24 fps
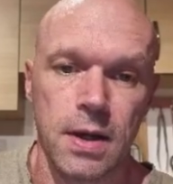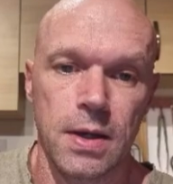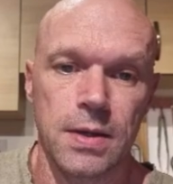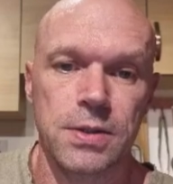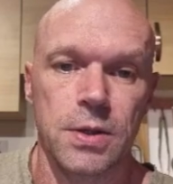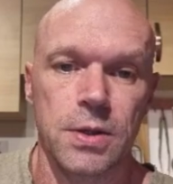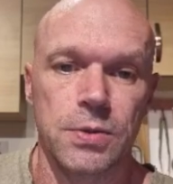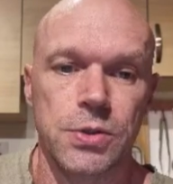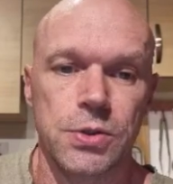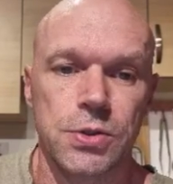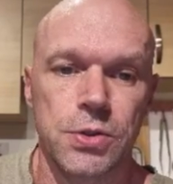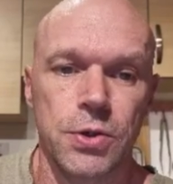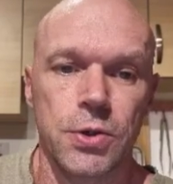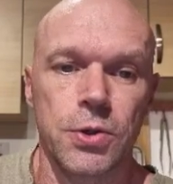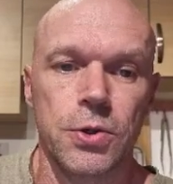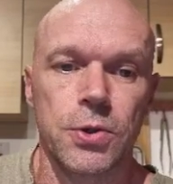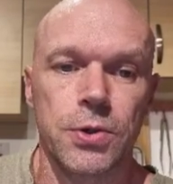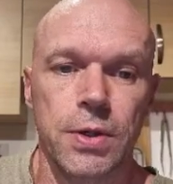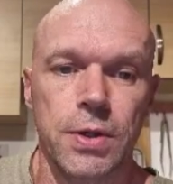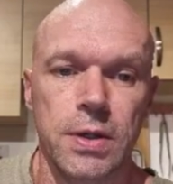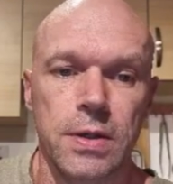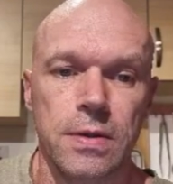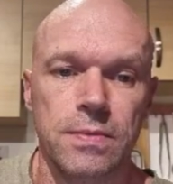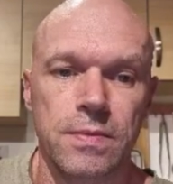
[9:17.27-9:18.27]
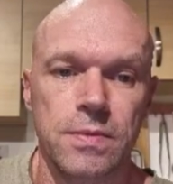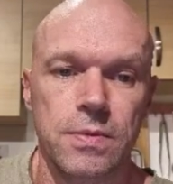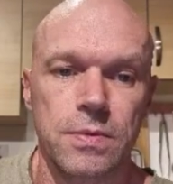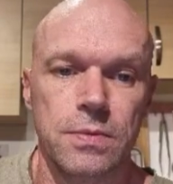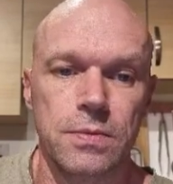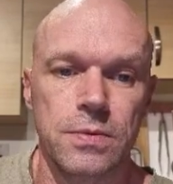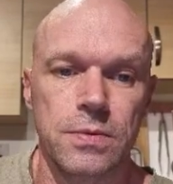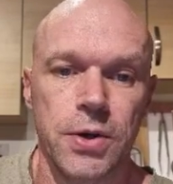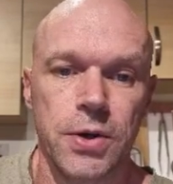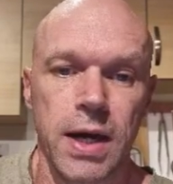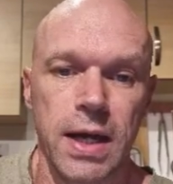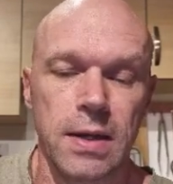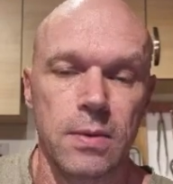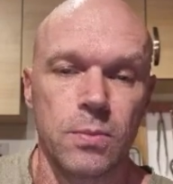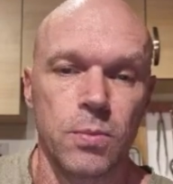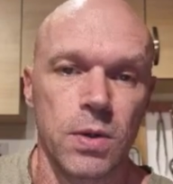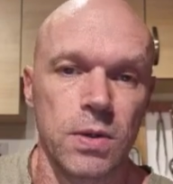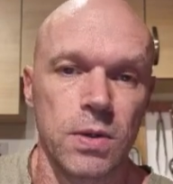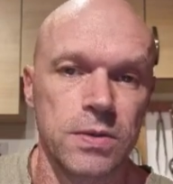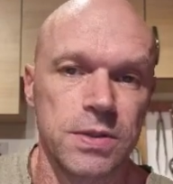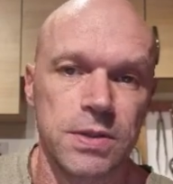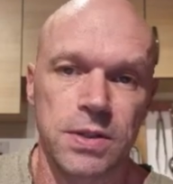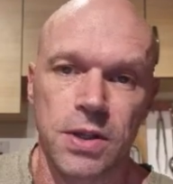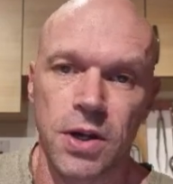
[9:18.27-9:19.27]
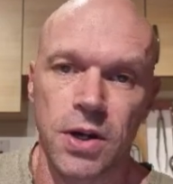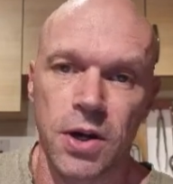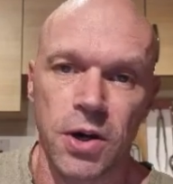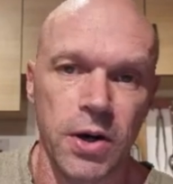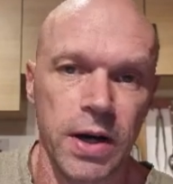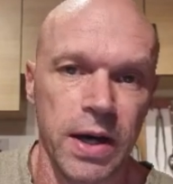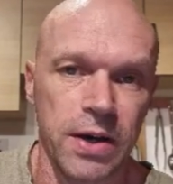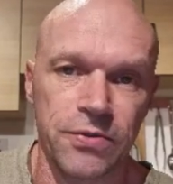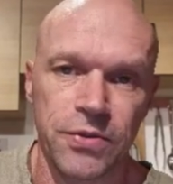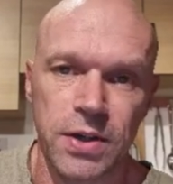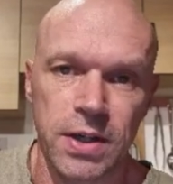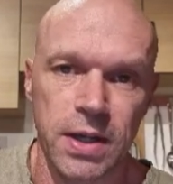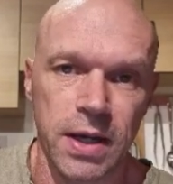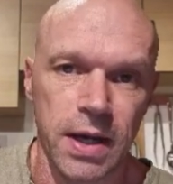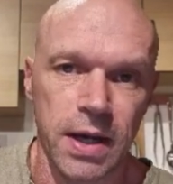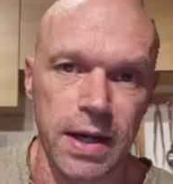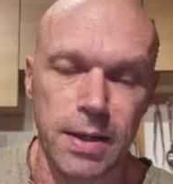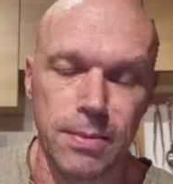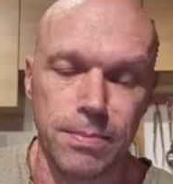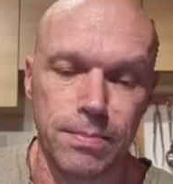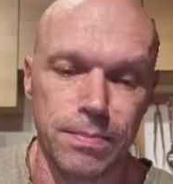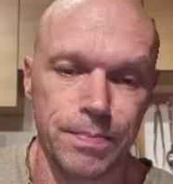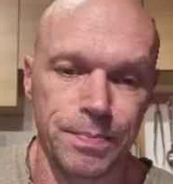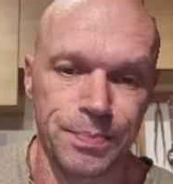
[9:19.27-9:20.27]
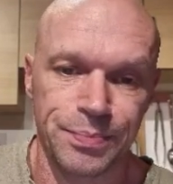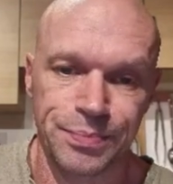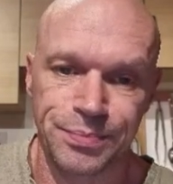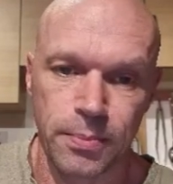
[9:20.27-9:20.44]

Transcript: So Shaw and Trent will start every game